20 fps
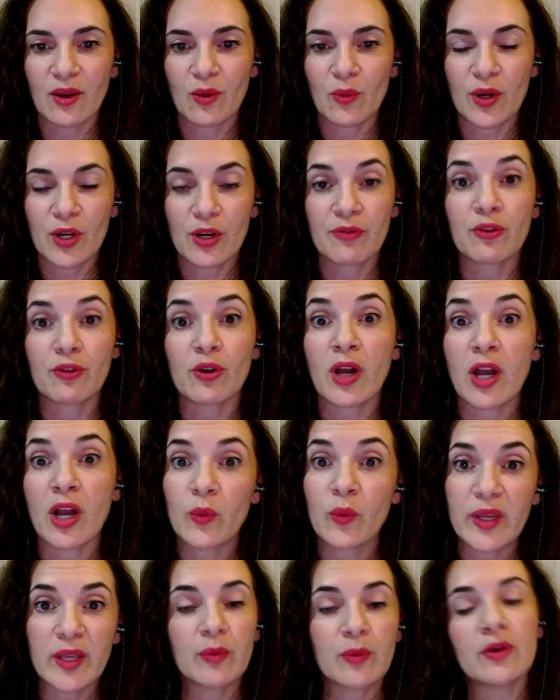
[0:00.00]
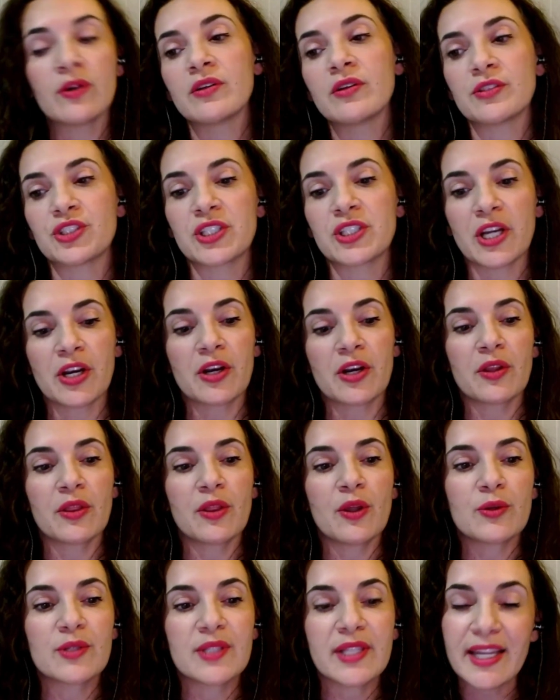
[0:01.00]
Wonderful. And we will share
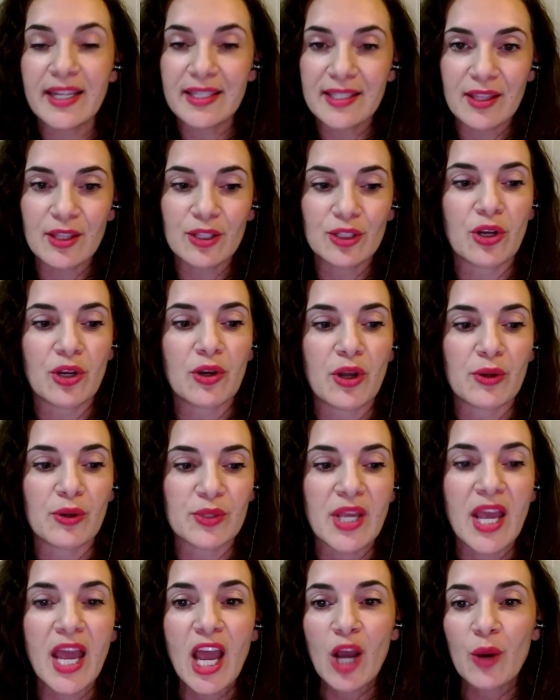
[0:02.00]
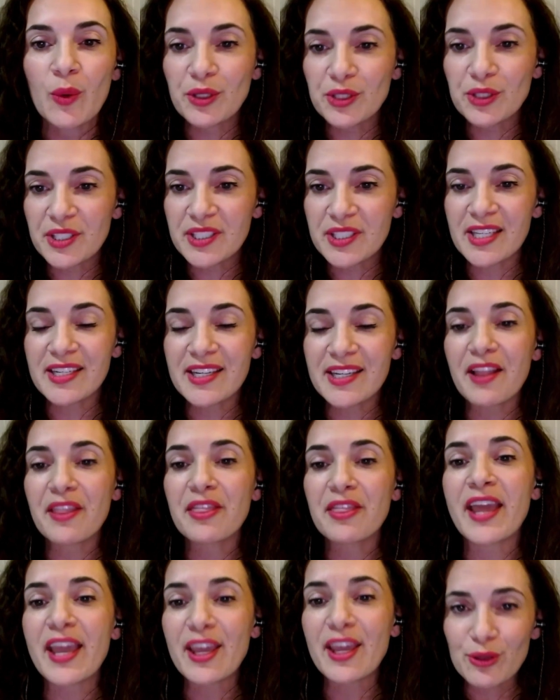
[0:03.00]
those links in the show notes. Well, Jacinda,
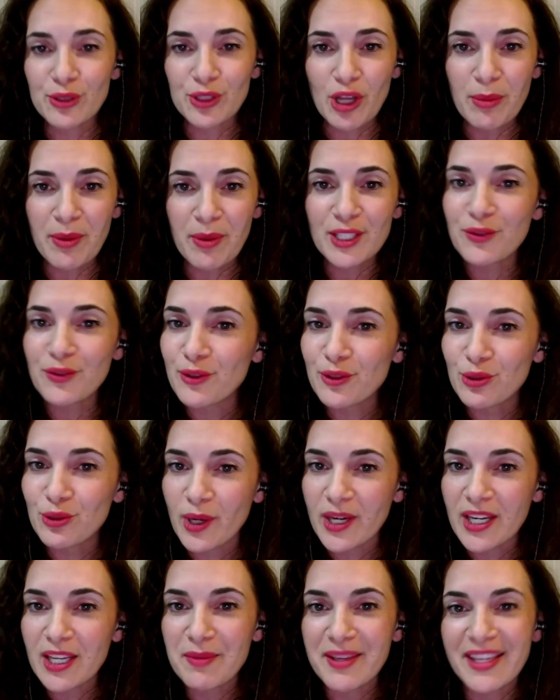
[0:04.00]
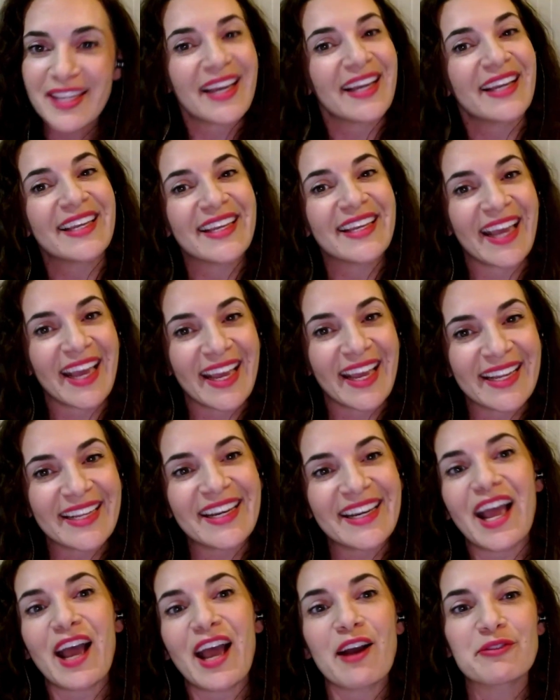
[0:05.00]
thank you so much for joining me
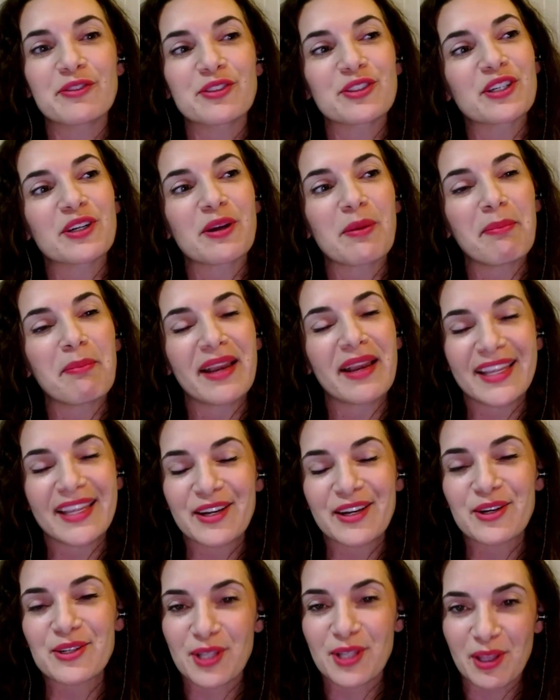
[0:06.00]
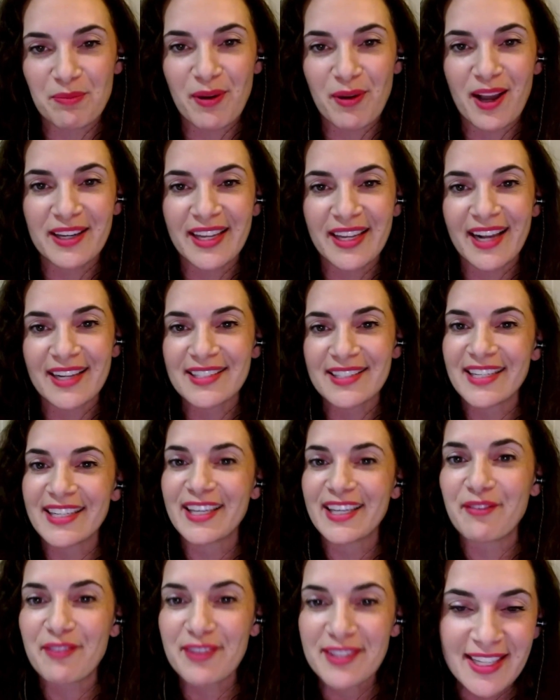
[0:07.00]
again after many years on the podcast to
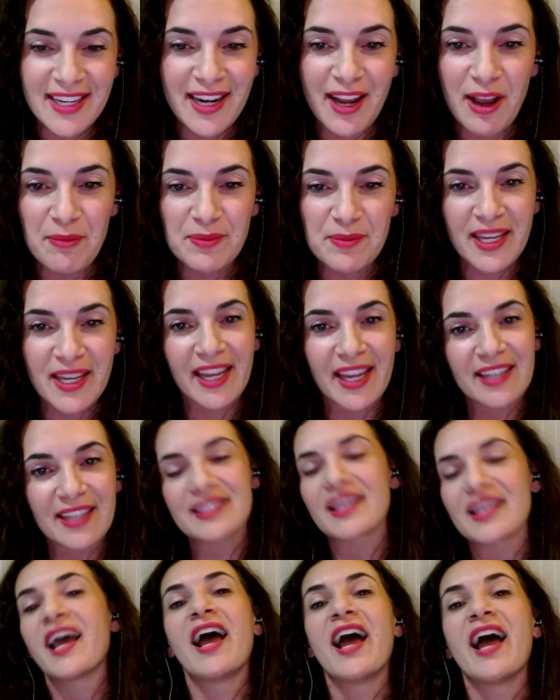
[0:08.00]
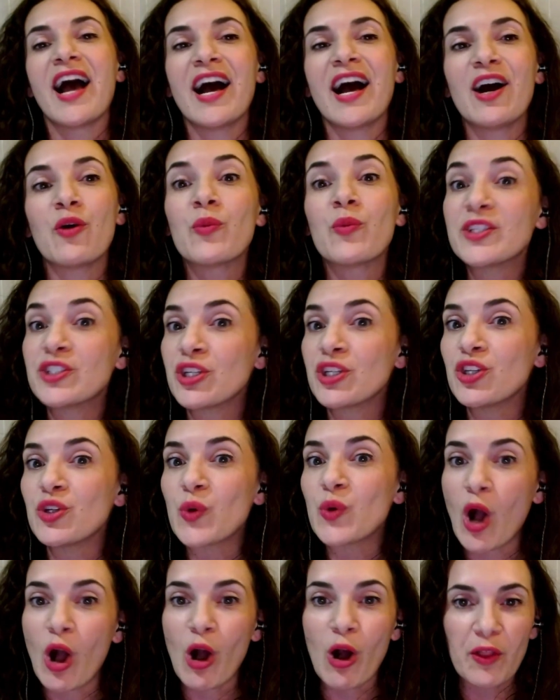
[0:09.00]
give us an update. Wishing
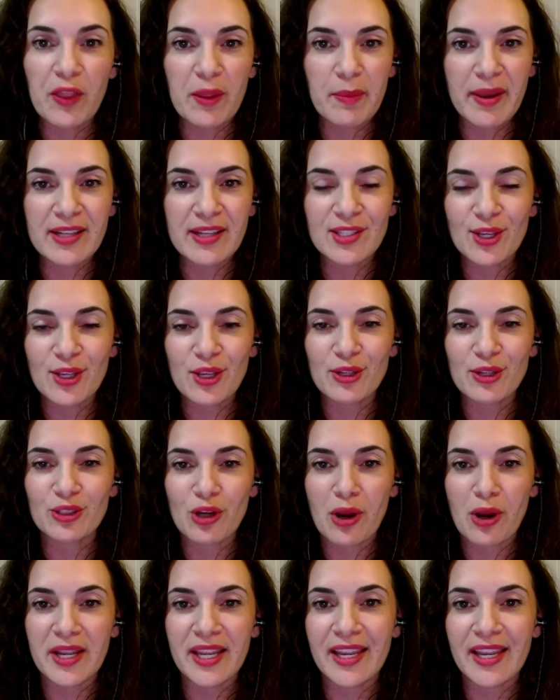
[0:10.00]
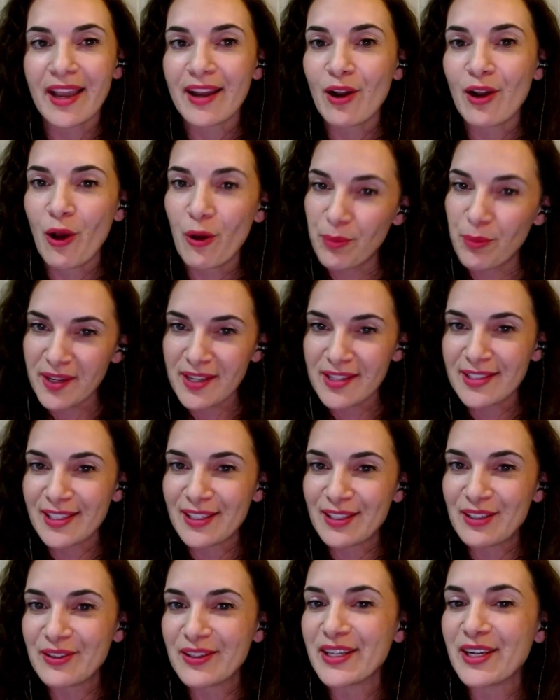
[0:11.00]
you all the best on your journey and hoping to
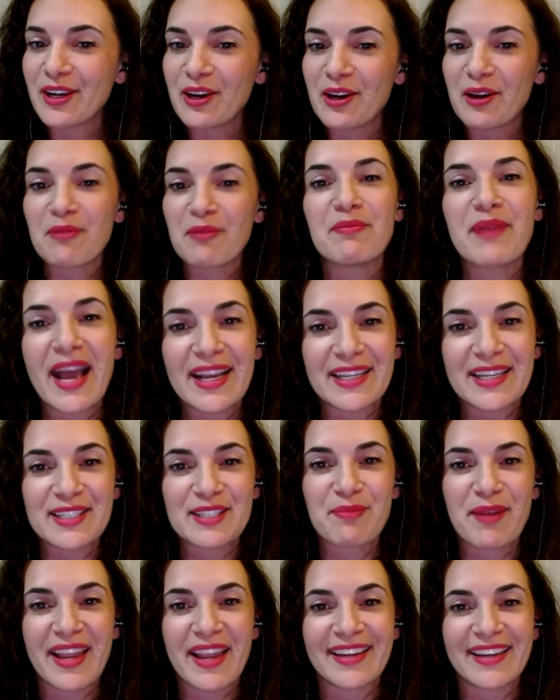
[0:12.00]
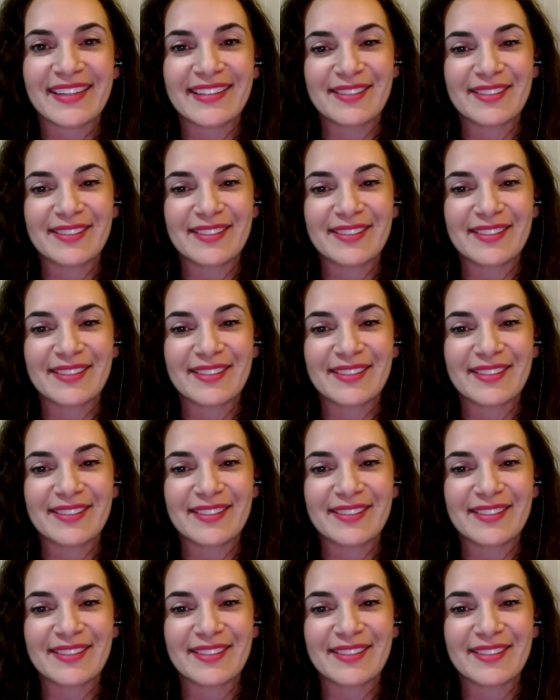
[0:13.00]
see you here back in Spain.